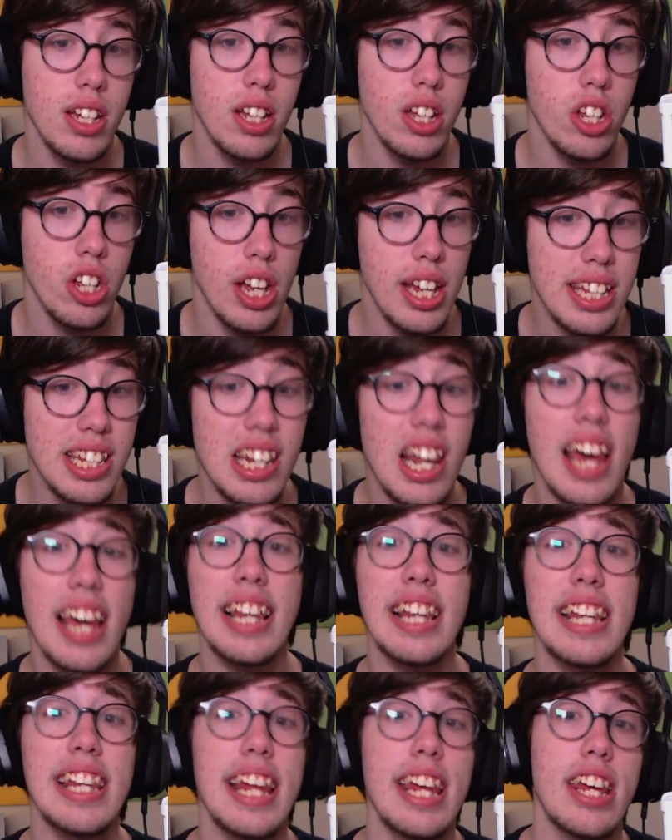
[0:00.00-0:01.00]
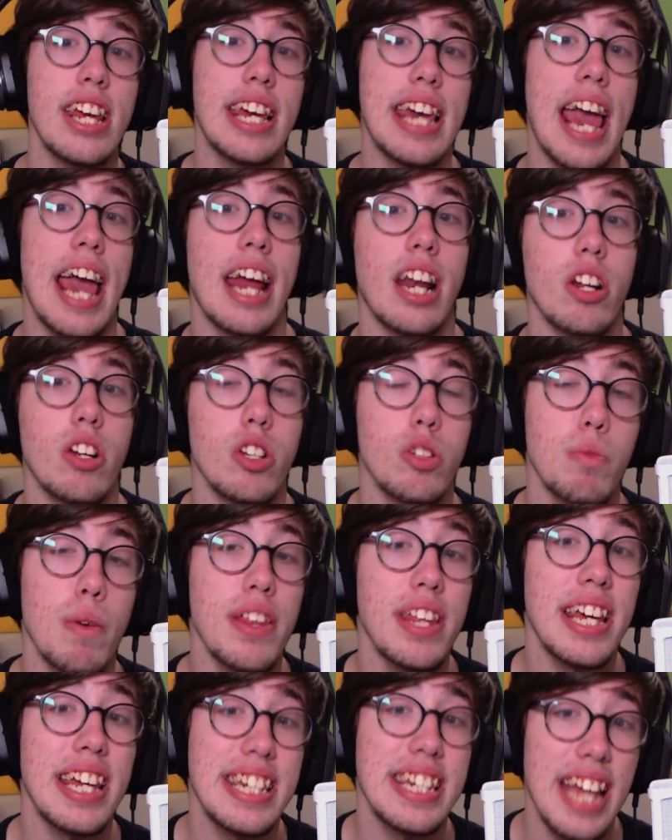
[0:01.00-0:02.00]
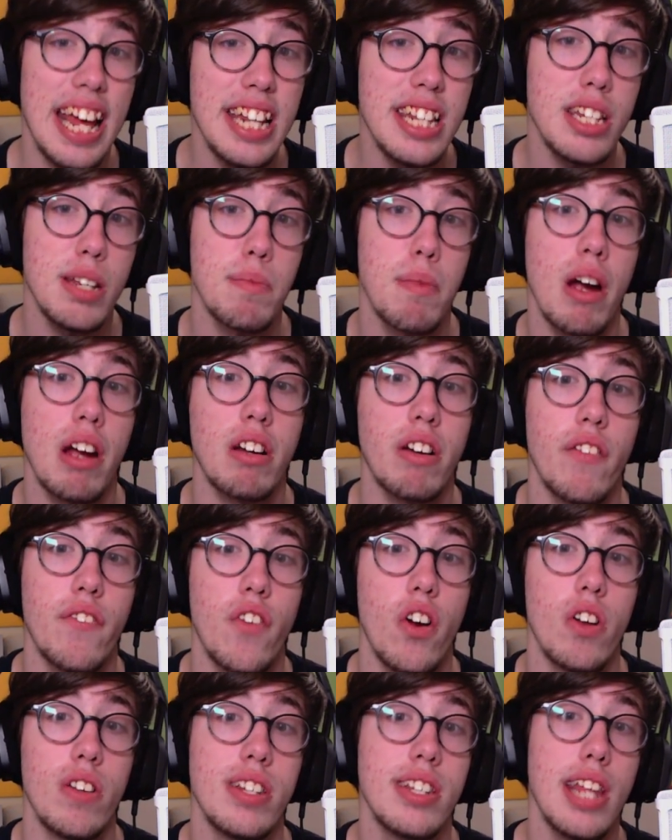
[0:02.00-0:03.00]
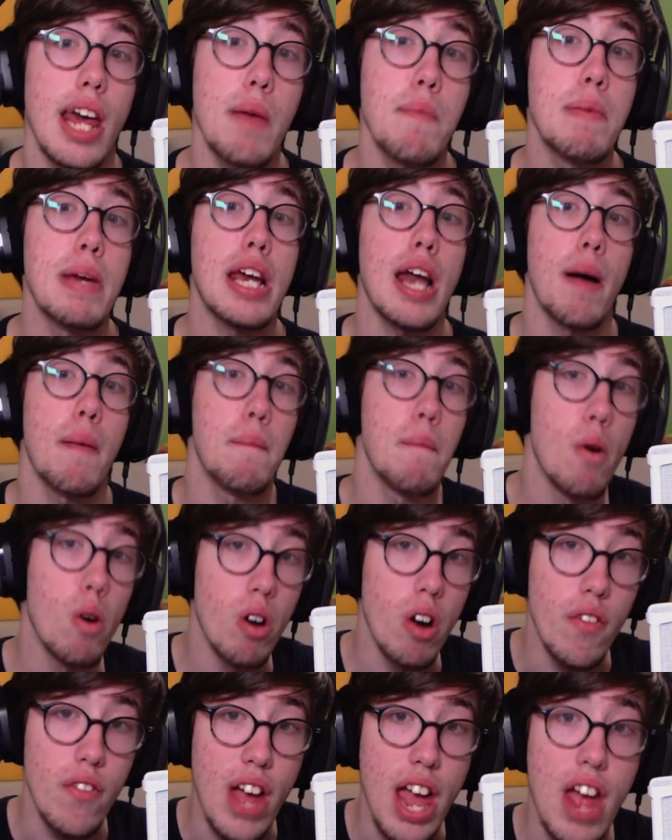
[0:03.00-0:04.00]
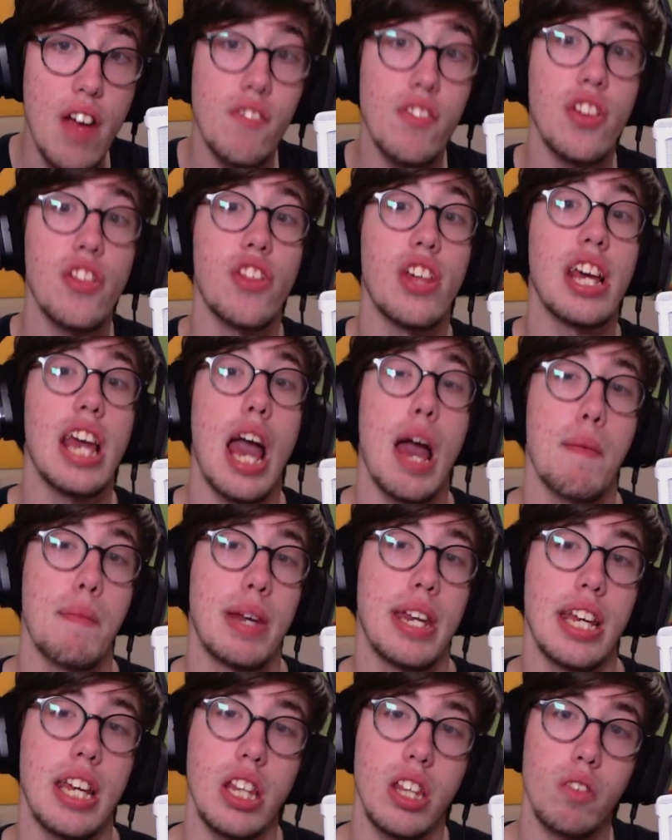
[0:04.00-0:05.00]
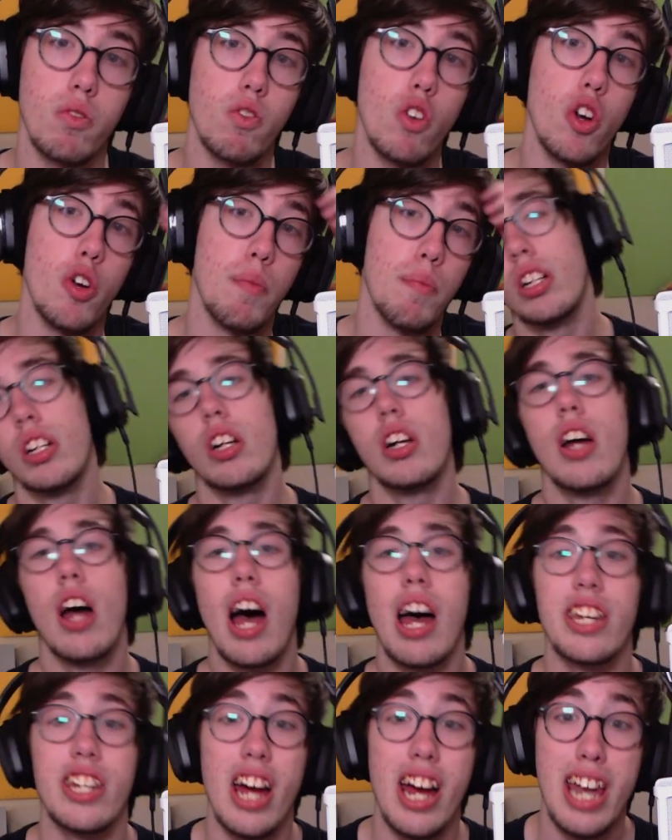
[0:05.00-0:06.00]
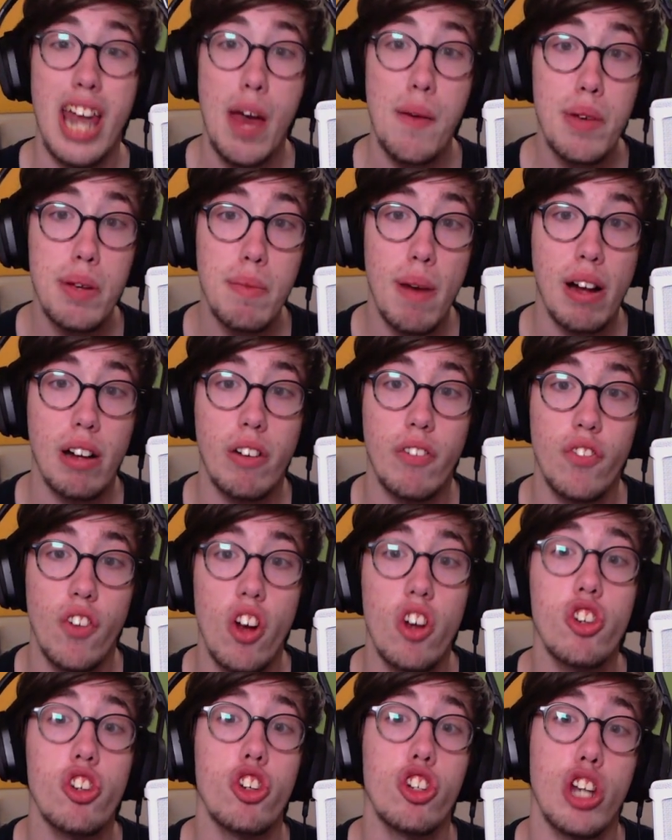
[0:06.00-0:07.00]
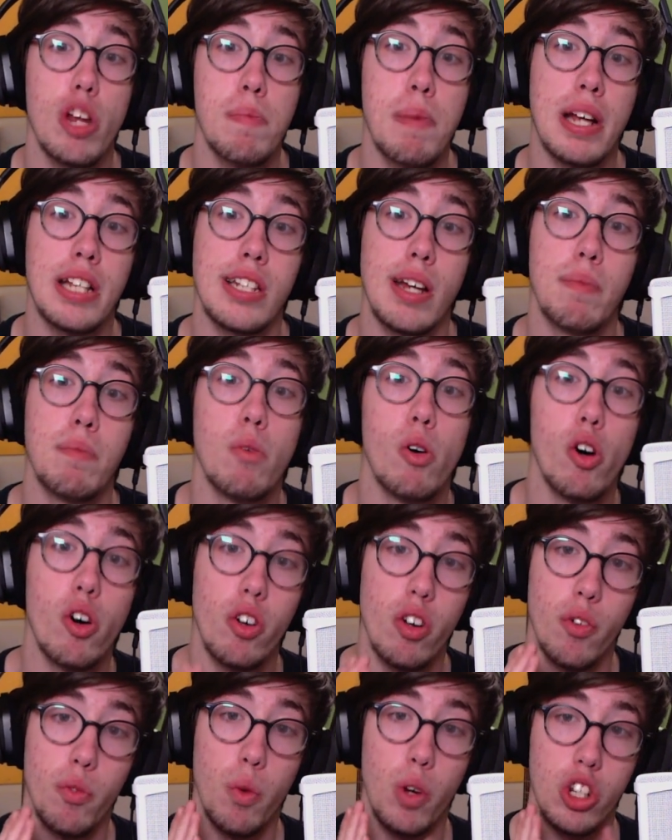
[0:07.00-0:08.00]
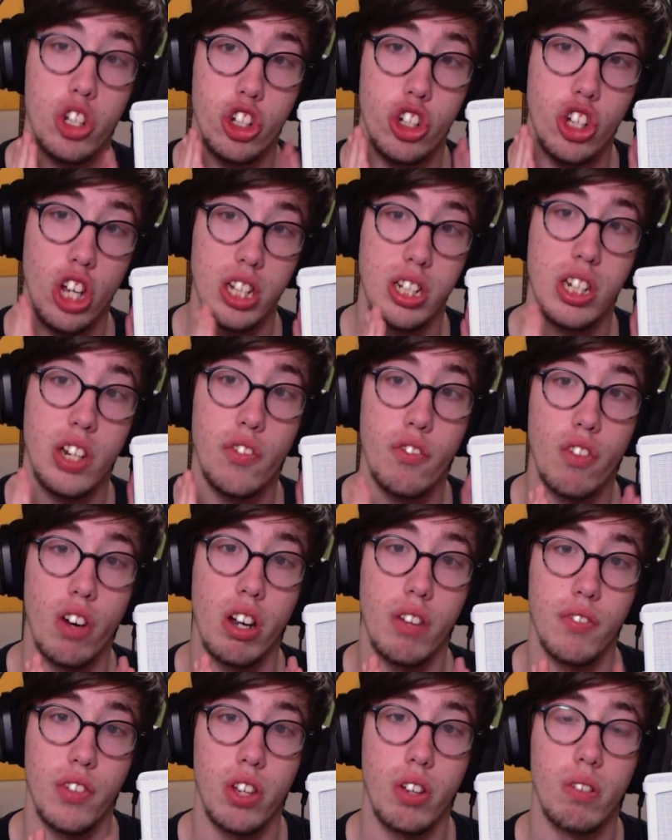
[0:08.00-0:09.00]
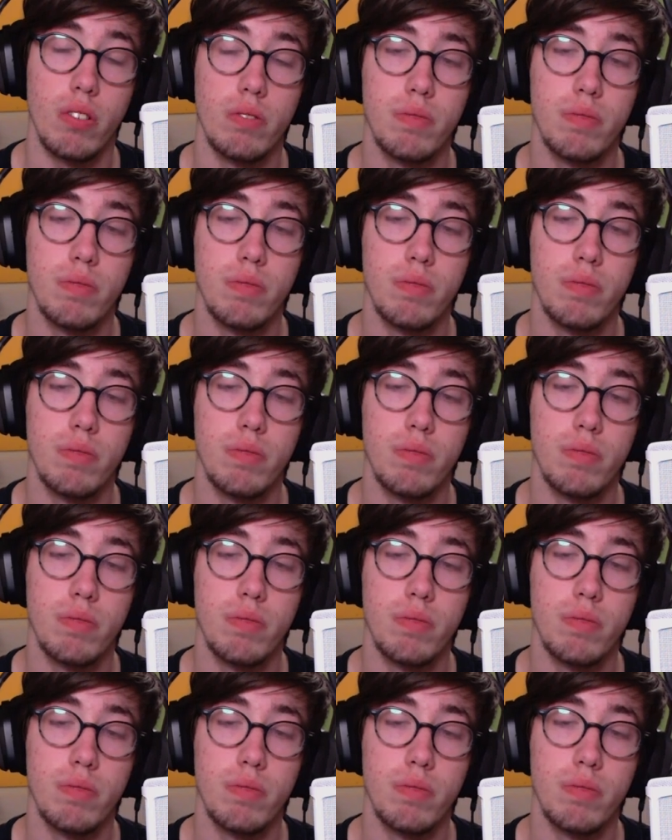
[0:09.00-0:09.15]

It's likely that you can, because with condenser microphones, they pick up more of everything happening in the room. A dynamic microphone usually picks up more of what's just in front of you.